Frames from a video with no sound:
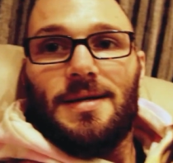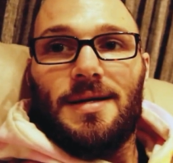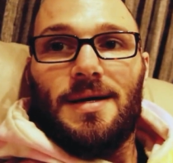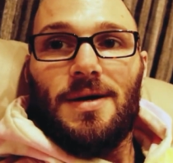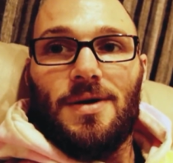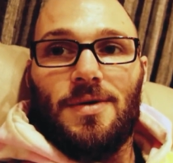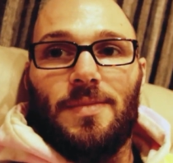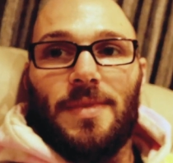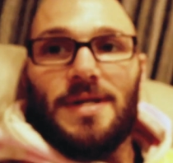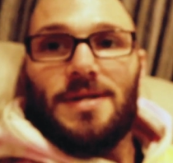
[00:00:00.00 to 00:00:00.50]

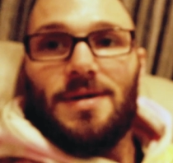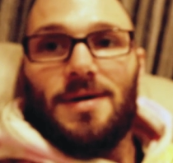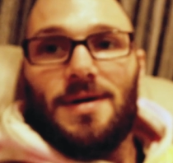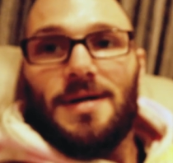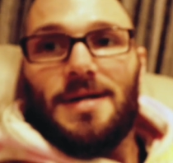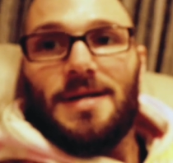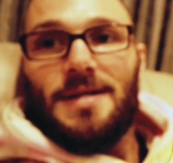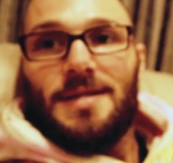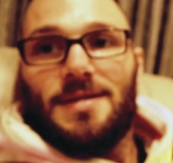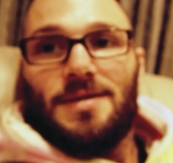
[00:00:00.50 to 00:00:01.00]
cuddle my
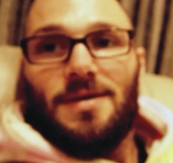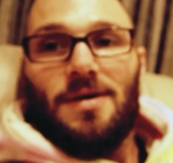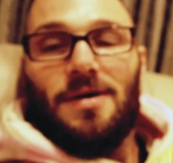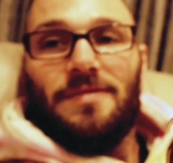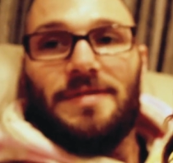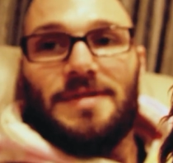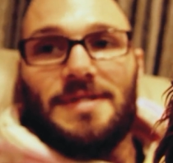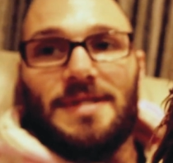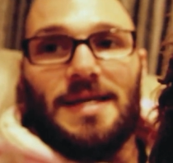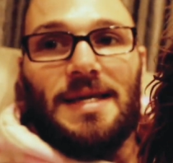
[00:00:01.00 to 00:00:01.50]
dog because
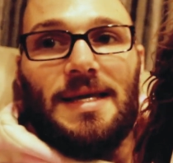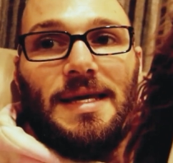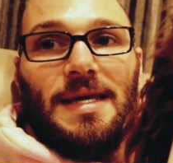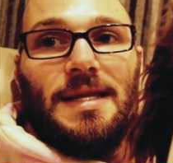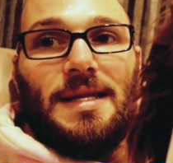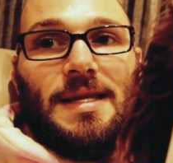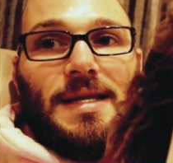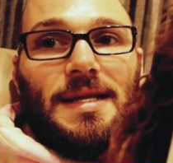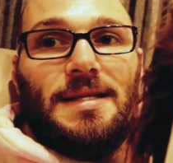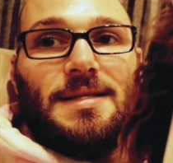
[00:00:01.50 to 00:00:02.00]
obviously
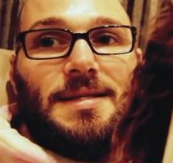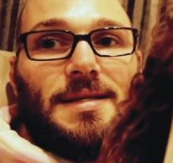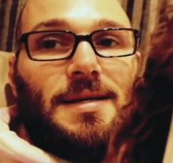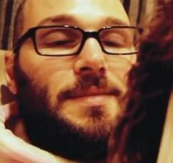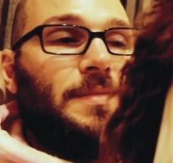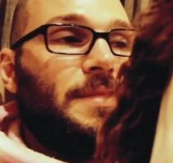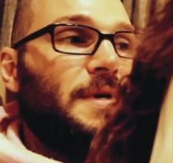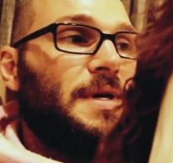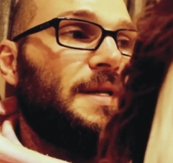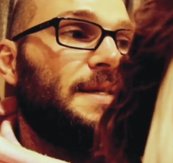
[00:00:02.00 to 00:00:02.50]
he needs
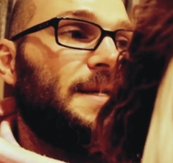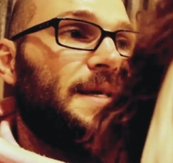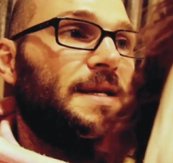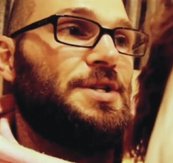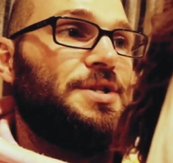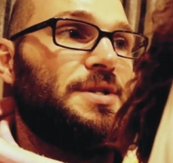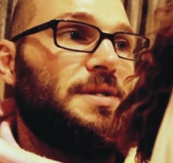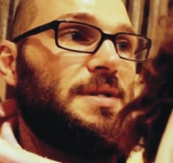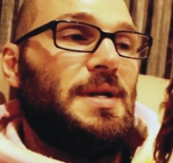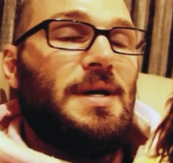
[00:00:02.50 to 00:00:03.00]
some
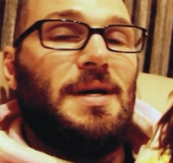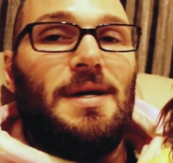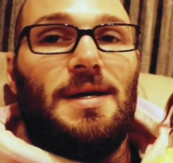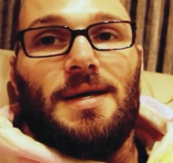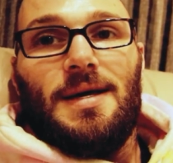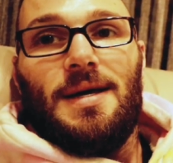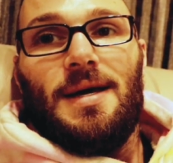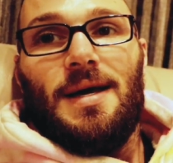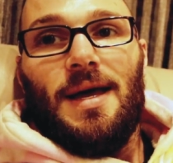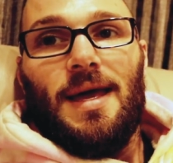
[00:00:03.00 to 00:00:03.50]
attention,
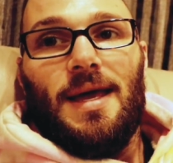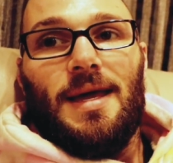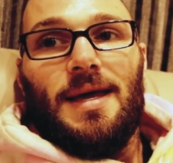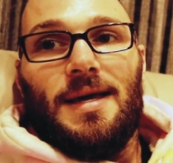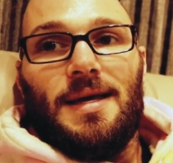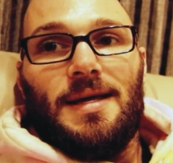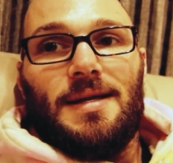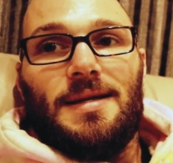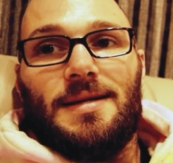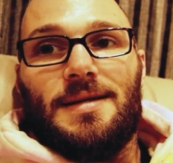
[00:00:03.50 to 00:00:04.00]

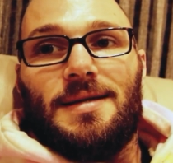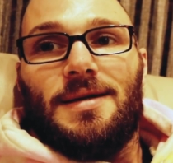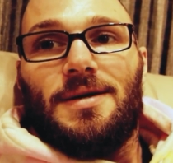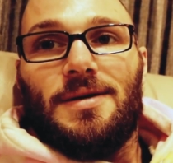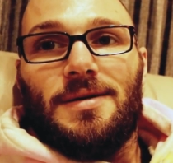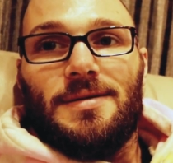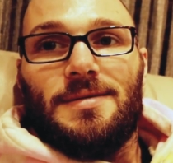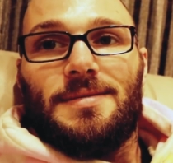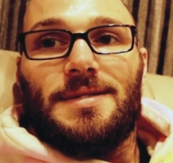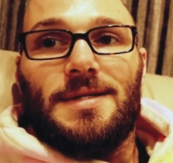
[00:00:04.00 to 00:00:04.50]
and
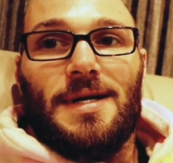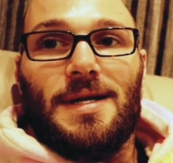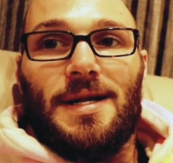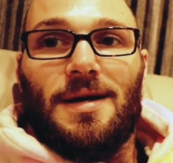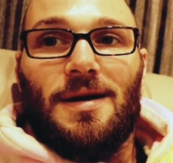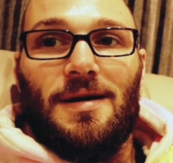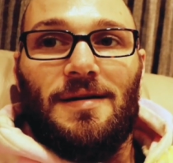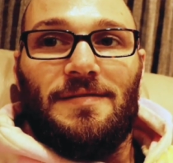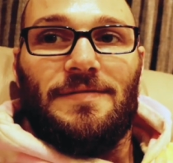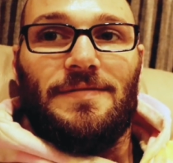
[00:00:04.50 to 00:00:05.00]
I'm
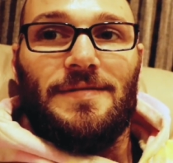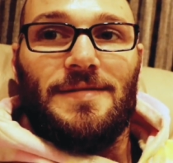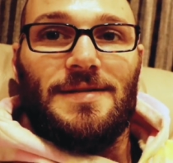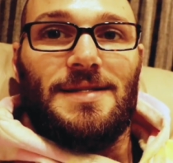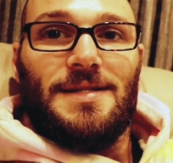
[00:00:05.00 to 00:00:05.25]
signing off for